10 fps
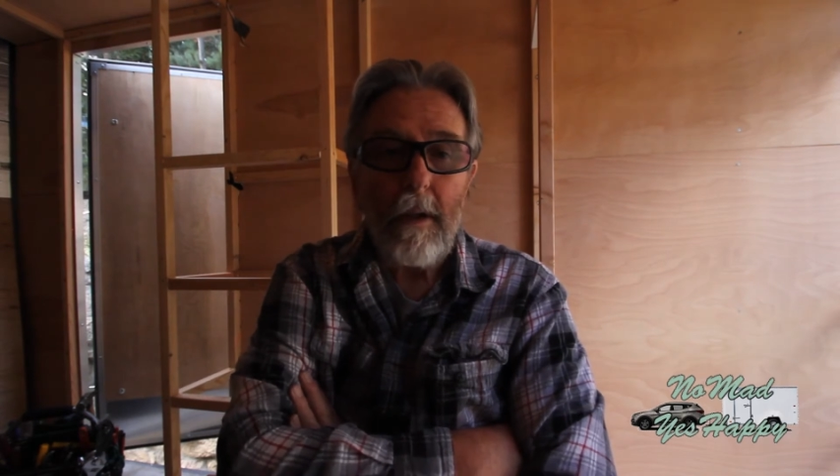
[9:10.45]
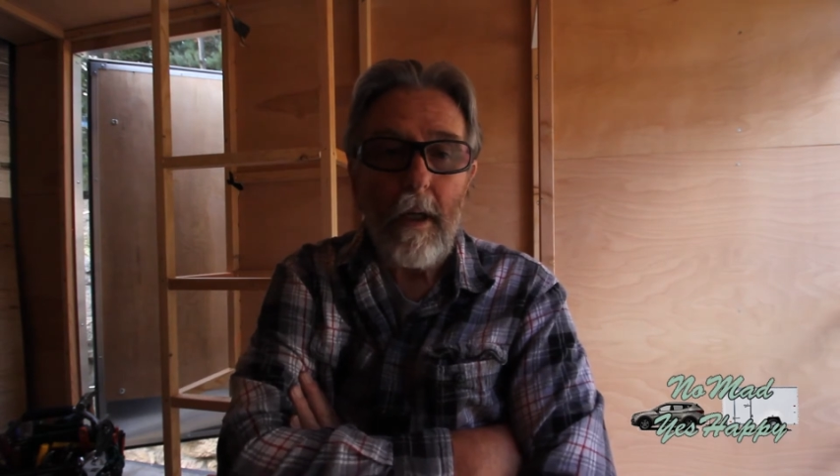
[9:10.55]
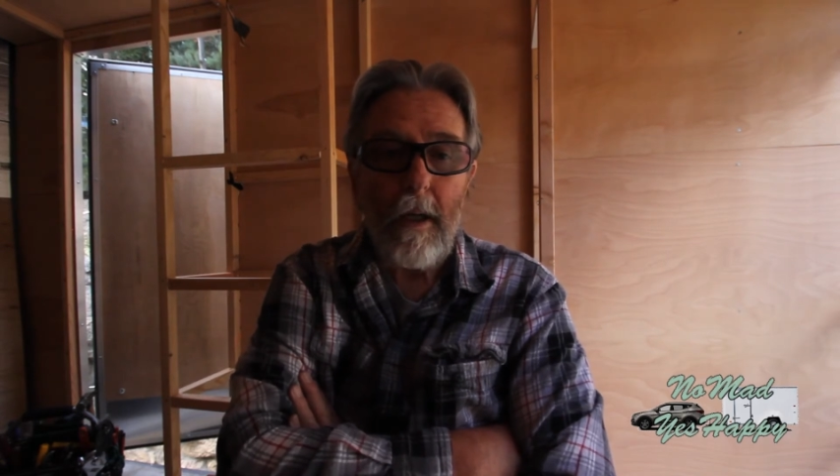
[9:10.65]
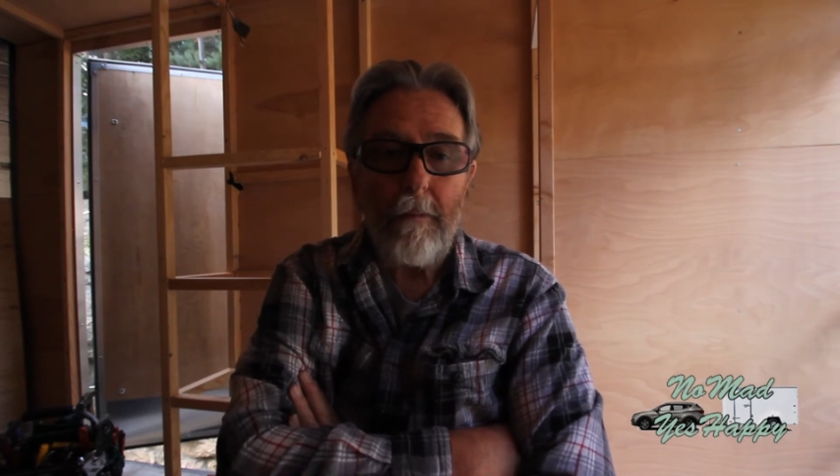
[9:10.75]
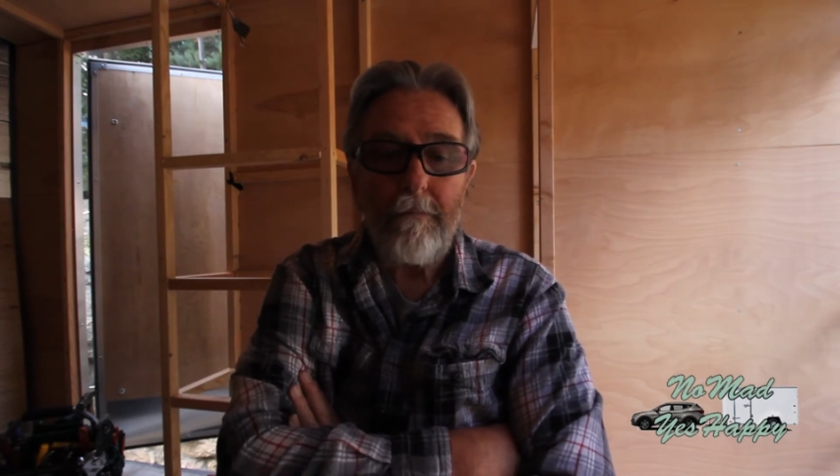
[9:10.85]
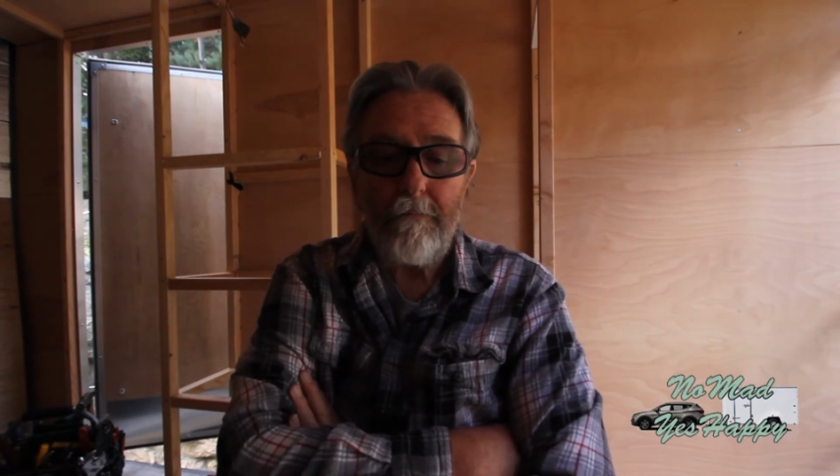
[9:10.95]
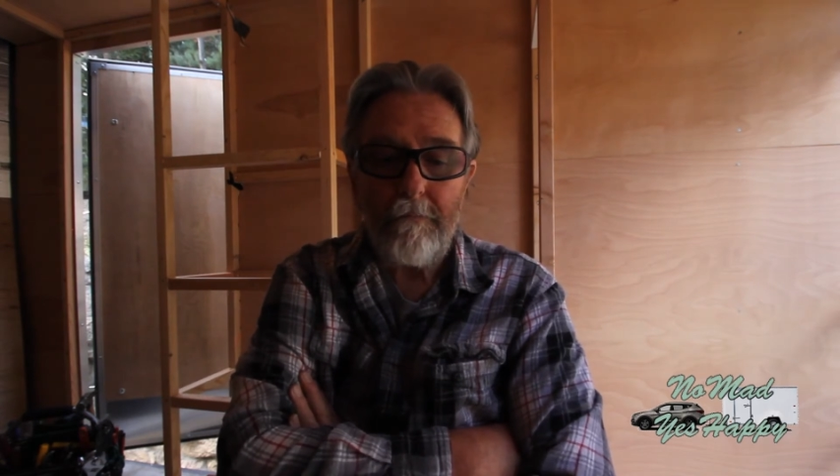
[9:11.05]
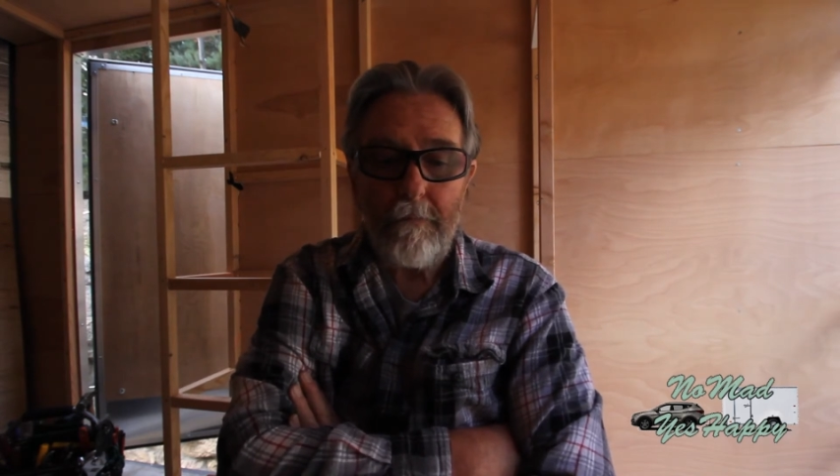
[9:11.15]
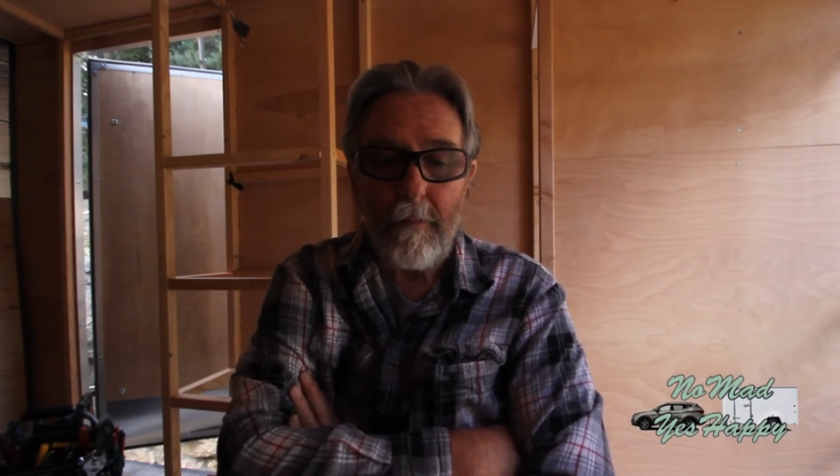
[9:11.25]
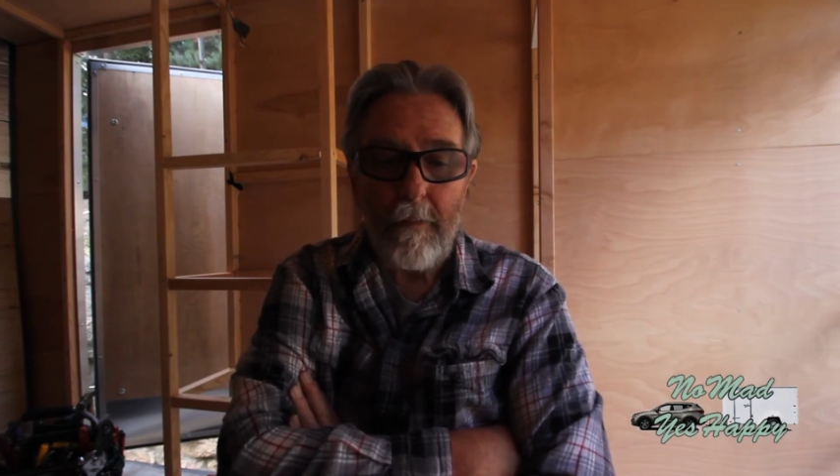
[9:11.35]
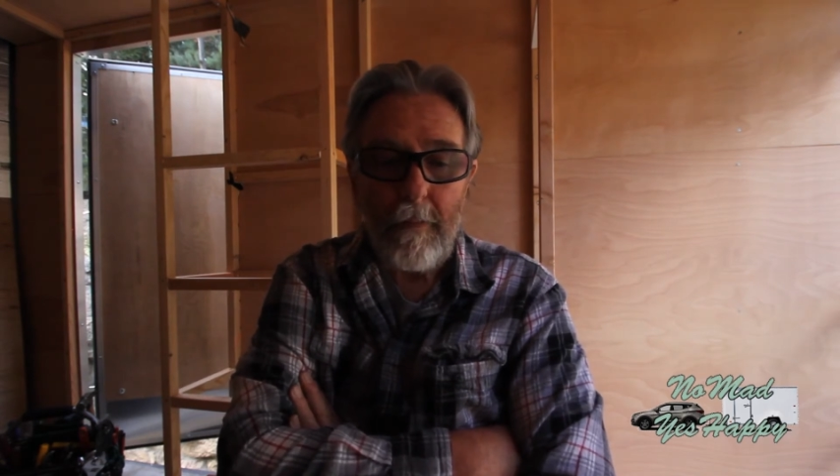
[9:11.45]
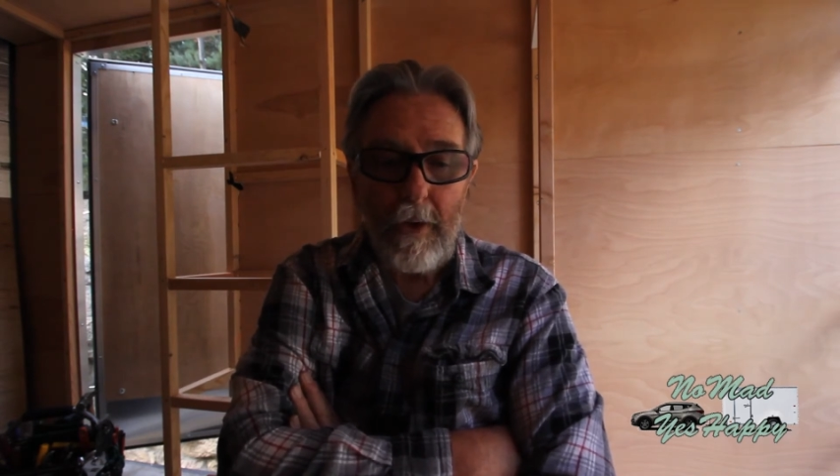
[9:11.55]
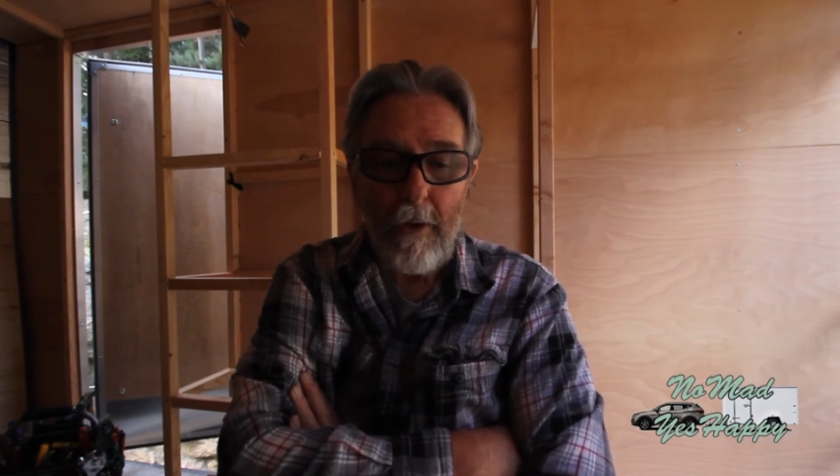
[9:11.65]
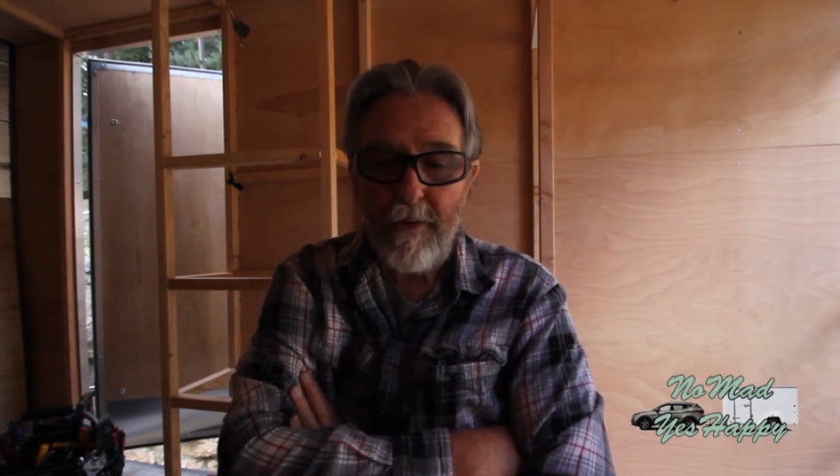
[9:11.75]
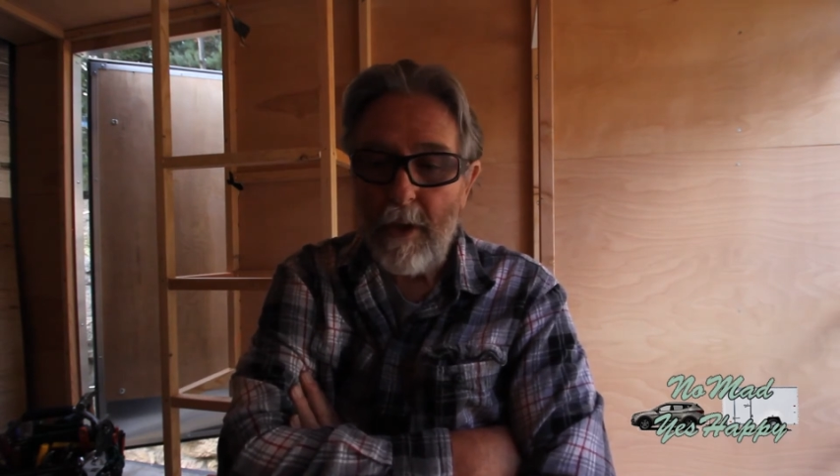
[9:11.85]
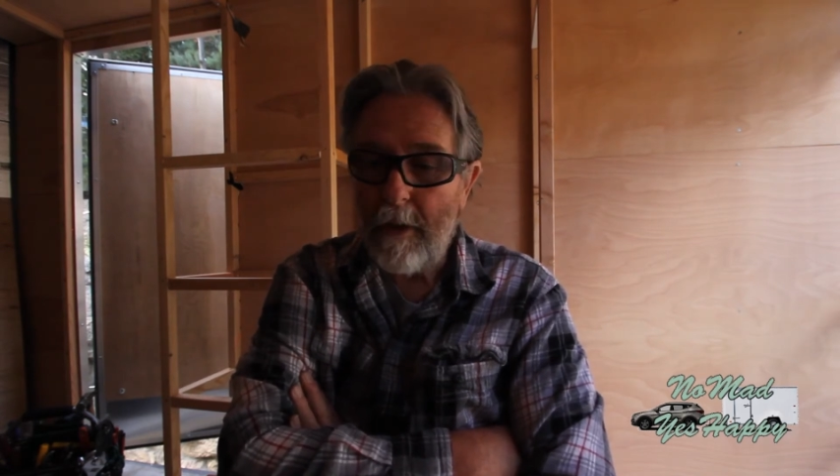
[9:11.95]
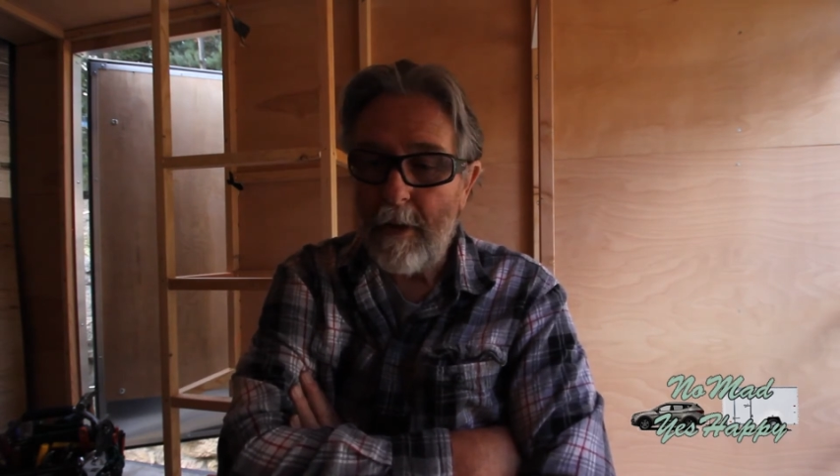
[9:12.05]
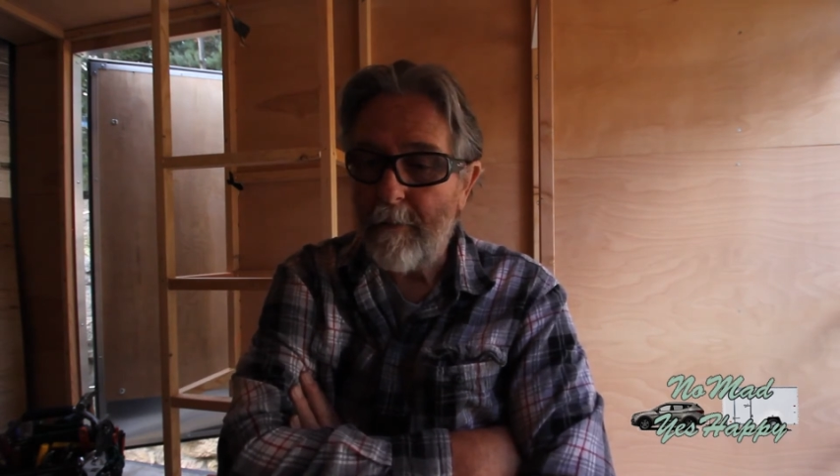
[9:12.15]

I was on